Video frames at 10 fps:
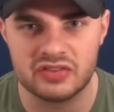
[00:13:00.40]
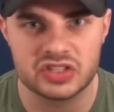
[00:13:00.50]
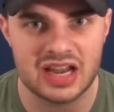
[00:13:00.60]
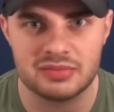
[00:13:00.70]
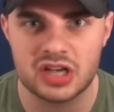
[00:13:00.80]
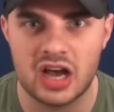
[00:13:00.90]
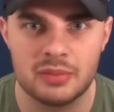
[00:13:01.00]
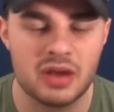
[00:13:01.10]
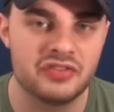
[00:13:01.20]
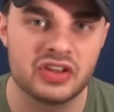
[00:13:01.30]
at the same
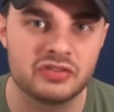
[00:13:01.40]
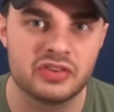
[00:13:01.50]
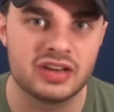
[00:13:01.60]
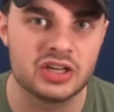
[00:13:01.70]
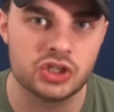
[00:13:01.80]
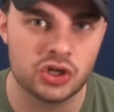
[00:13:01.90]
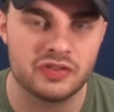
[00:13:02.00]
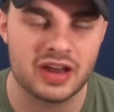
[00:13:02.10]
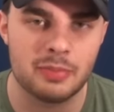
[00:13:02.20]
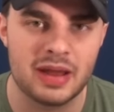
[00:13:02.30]
time, I think the Villa should
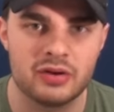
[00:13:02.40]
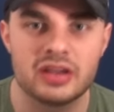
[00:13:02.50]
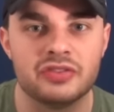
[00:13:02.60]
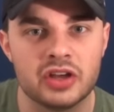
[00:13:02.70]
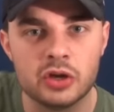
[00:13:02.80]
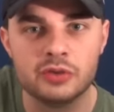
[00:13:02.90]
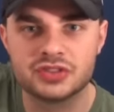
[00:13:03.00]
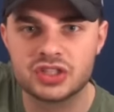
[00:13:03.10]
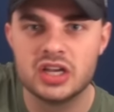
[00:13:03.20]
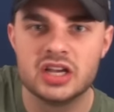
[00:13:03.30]
have had a penalty for
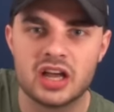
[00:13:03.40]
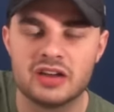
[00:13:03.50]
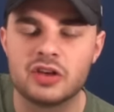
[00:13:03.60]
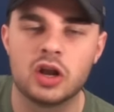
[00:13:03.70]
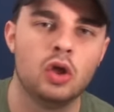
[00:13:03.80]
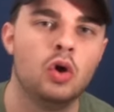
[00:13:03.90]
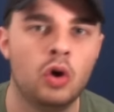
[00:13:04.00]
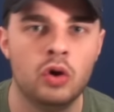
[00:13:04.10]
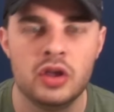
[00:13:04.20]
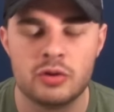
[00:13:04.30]
Hoof's kind of
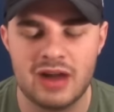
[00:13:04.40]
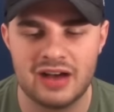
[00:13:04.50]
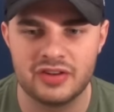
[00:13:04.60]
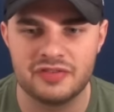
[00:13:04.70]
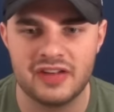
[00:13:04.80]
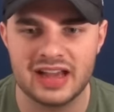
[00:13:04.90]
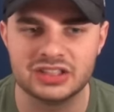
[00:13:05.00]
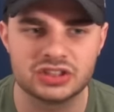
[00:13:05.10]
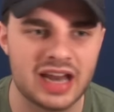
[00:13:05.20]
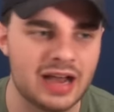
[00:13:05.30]
claw round the
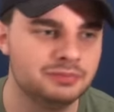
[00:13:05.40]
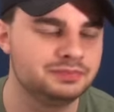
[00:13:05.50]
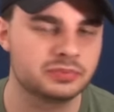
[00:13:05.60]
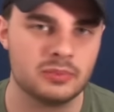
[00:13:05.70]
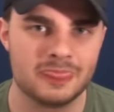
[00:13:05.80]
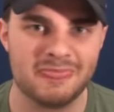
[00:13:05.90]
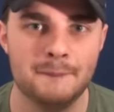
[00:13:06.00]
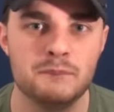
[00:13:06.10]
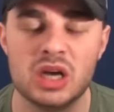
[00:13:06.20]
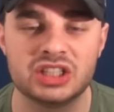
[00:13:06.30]
face. Now,
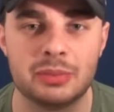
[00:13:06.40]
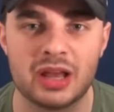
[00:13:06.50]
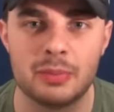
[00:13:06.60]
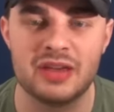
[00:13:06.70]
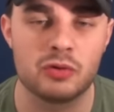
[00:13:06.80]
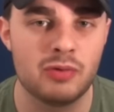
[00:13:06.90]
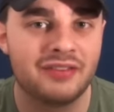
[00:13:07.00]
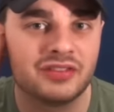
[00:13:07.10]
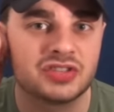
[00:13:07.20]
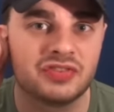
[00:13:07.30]
it might seem like a bit of a
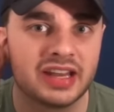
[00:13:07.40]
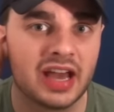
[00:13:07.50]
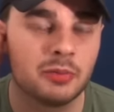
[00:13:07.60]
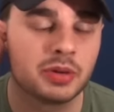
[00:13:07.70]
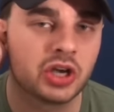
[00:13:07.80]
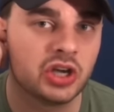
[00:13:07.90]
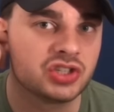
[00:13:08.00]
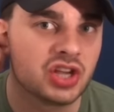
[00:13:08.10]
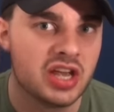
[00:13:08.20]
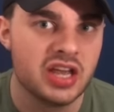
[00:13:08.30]
rant, this video, because